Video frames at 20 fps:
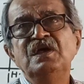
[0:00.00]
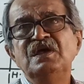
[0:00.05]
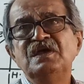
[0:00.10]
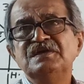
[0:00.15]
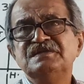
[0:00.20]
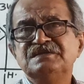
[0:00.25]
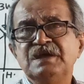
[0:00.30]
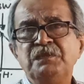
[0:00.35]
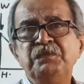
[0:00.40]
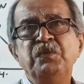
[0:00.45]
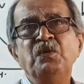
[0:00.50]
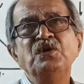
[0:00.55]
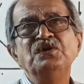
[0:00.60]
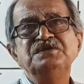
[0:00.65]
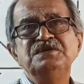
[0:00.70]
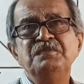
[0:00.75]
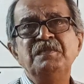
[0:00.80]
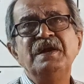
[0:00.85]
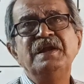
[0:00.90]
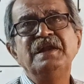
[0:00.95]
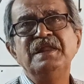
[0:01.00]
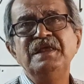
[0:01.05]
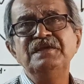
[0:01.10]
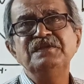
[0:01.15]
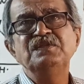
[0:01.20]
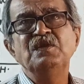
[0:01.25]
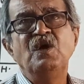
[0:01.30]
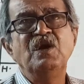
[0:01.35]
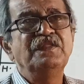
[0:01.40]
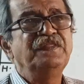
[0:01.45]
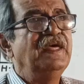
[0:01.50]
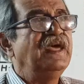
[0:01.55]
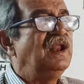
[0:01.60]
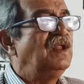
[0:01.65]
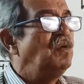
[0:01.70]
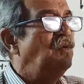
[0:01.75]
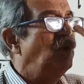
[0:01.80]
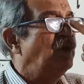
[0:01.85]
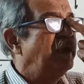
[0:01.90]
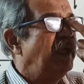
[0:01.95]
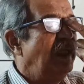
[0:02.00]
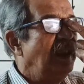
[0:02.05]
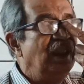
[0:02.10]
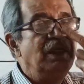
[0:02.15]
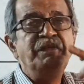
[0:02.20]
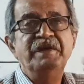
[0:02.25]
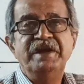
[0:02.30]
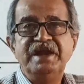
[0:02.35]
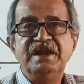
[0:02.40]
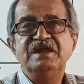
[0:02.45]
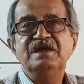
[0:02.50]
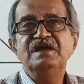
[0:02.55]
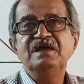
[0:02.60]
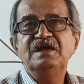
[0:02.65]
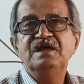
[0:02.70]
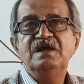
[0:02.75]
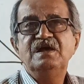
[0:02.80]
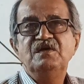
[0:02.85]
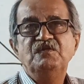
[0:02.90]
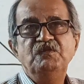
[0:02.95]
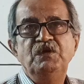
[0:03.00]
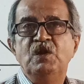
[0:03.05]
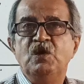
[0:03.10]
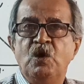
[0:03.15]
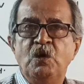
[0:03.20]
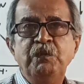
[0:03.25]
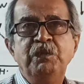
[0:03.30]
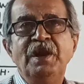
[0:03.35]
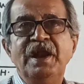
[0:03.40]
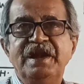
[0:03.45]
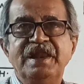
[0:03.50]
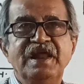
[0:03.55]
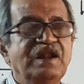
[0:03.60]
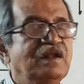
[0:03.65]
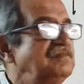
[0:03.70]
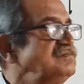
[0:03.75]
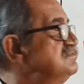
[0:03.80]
support symmetry is not there. Okay, leave it. We'll hope later.